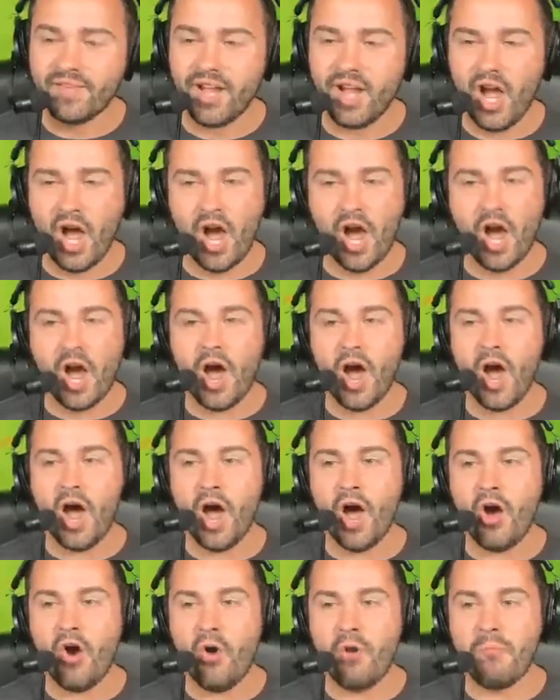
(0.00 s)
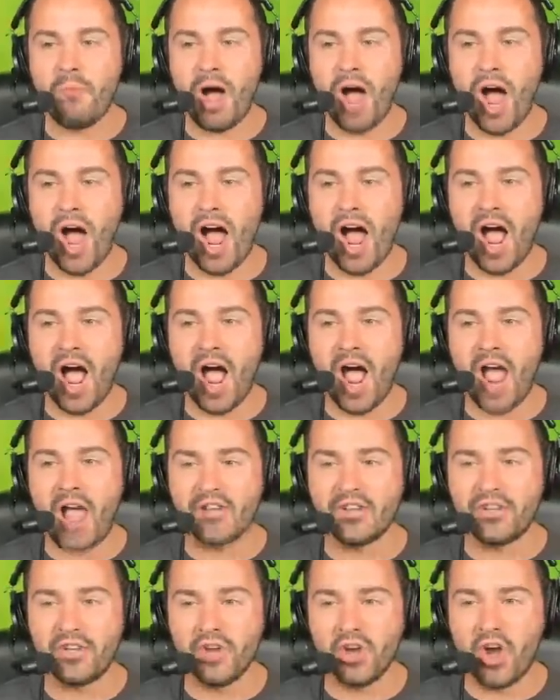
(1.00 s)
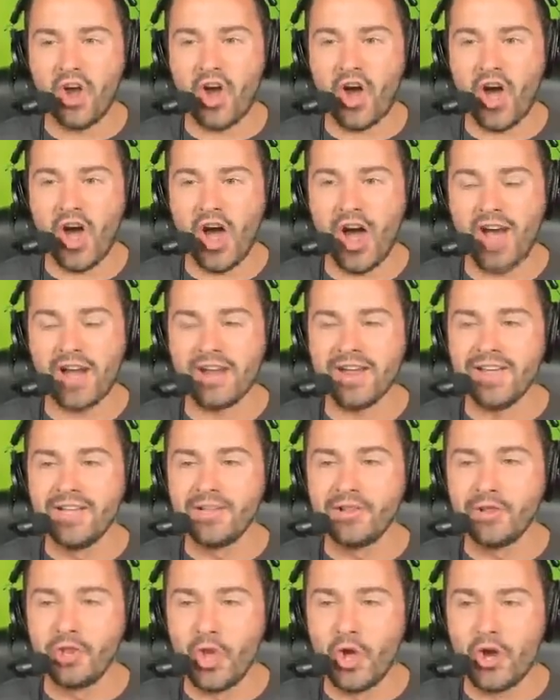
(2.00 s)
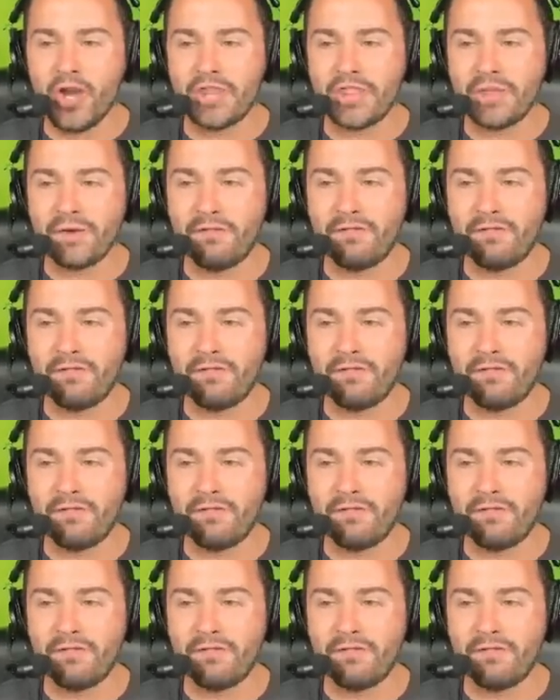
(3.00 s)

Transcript: Oh my god. Look at the